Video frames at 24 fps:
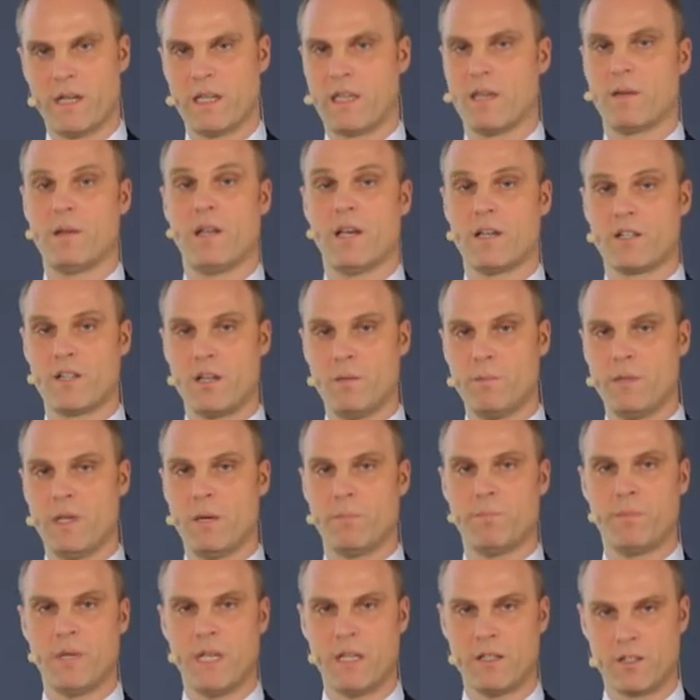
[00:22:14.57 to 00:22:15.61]
can actually be a
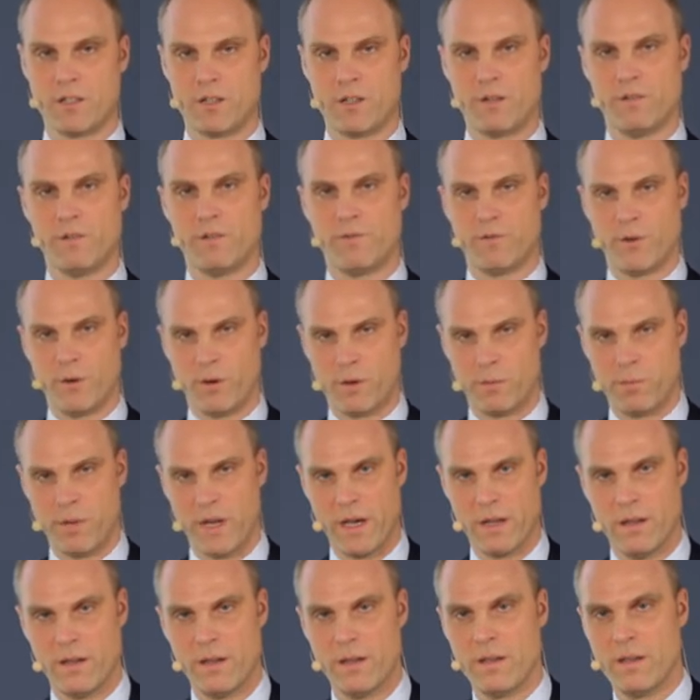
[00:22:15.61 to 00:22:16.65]
picture of a floor
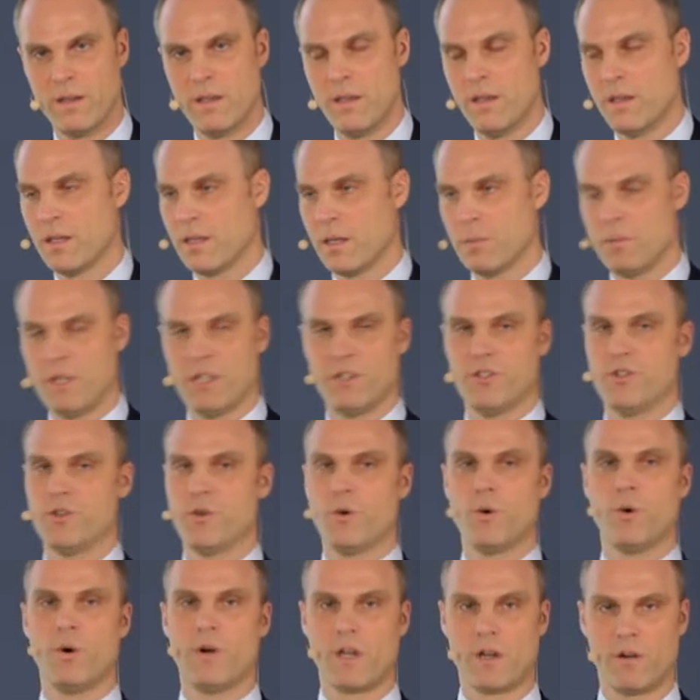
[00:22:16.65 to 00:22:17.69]
plan, can be a
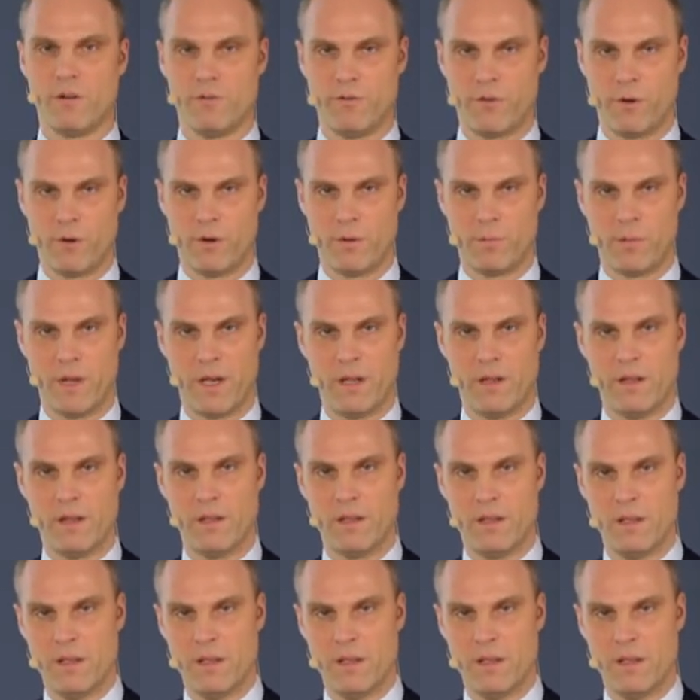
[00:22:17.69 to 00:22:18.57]
drawing of a floor plan,